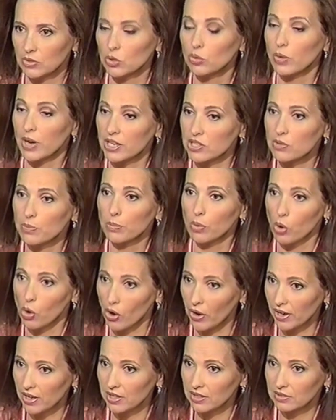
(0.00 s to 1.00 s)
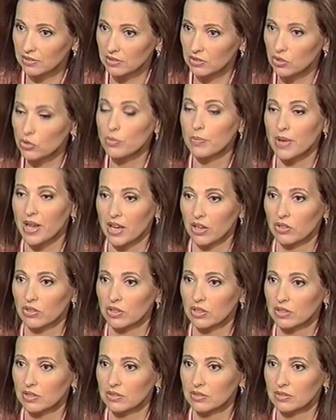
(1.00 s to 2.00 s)
to raise a boy to
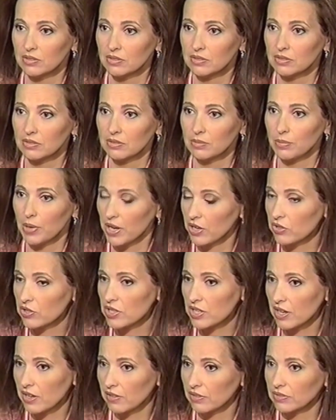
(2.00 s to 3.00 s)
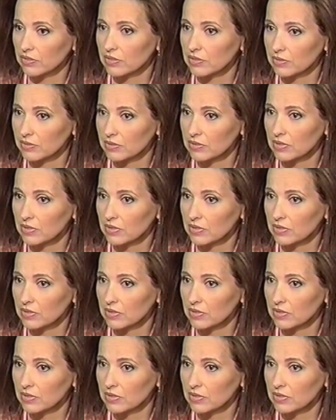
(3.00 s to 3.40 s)
manhood by herself